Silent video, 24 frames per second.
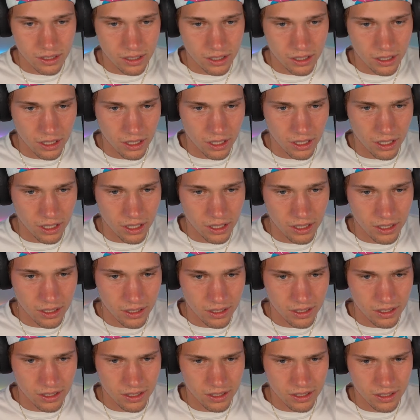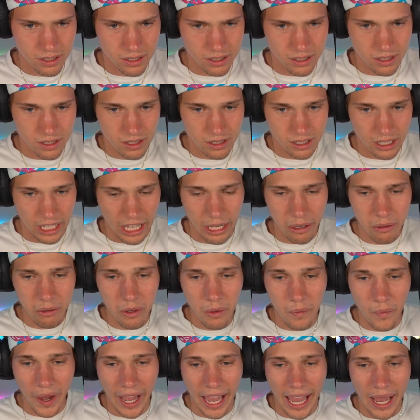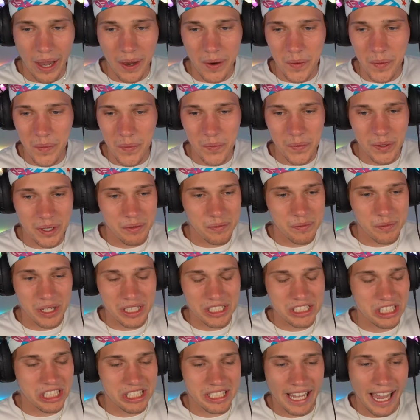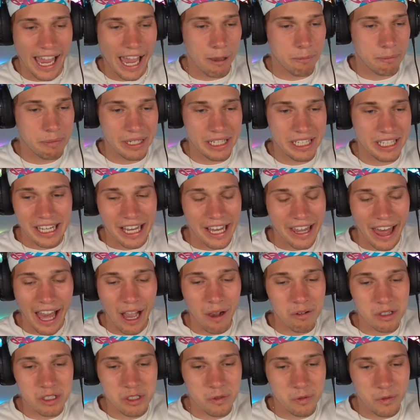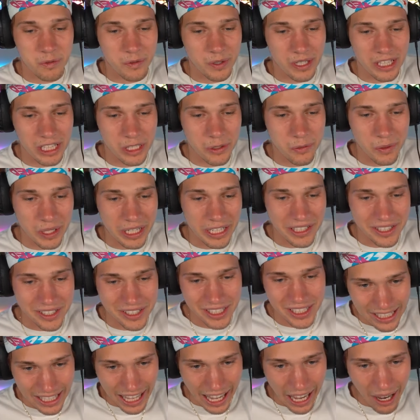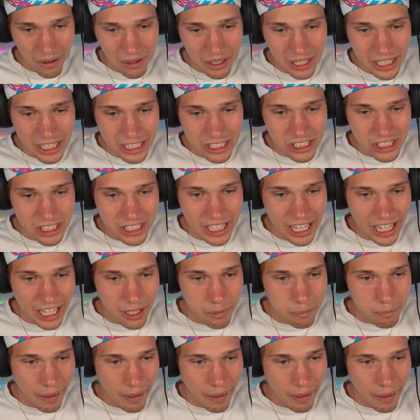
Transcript: I don't know what just happened. That was really weird. How did he just get it